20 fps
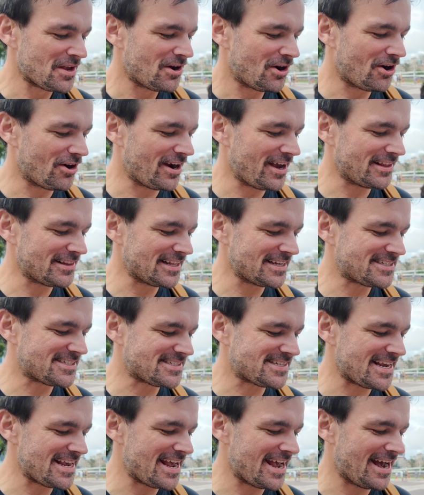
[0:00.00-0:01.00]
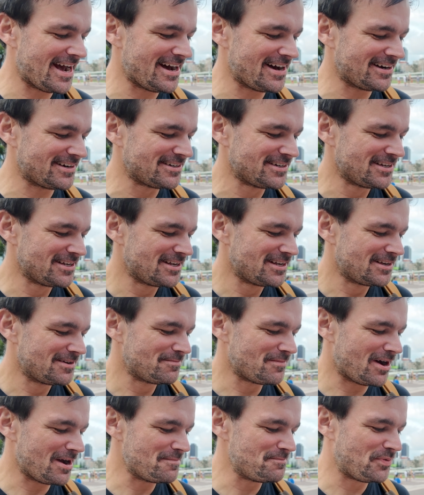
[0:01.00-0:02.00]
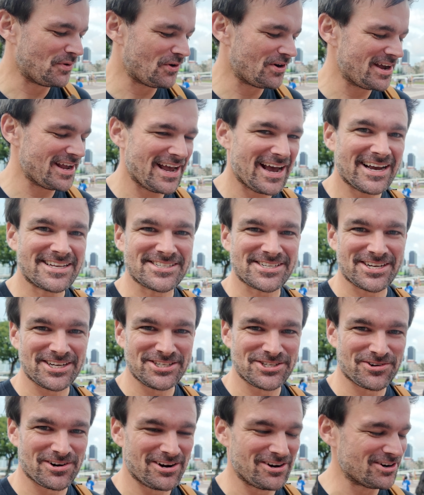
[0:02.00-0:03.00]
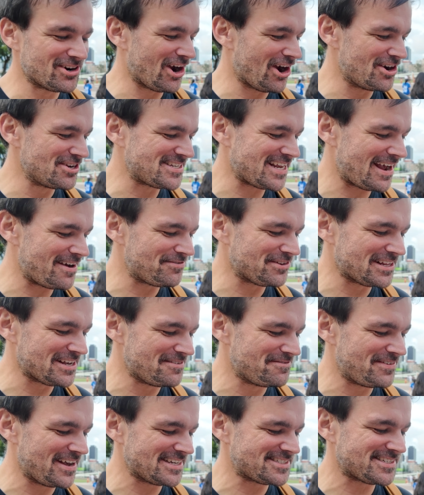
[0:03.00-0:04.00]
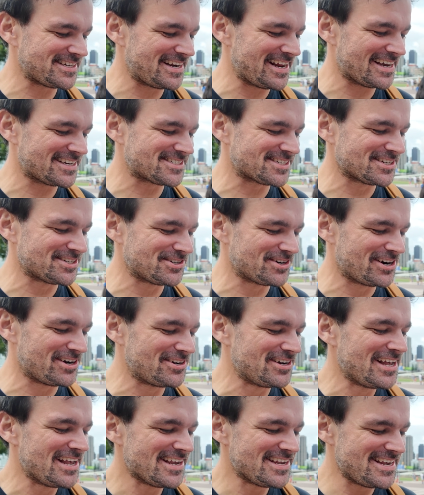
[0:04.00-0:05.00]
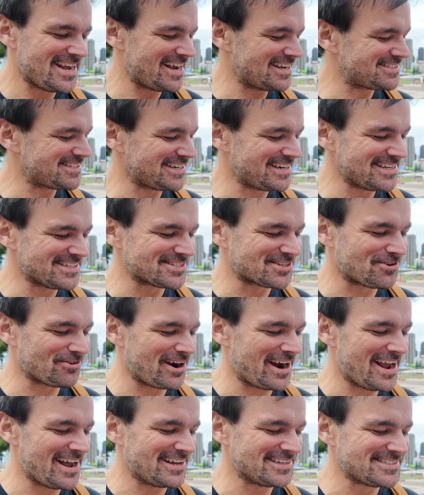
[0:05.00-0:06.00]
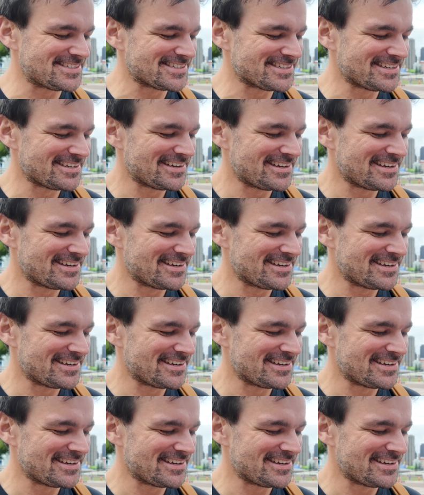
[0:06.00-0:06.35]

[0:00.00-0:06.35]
All right, let's see how my boy Excadrill goes. Heavily invested Excadrill. Yes, it is ground.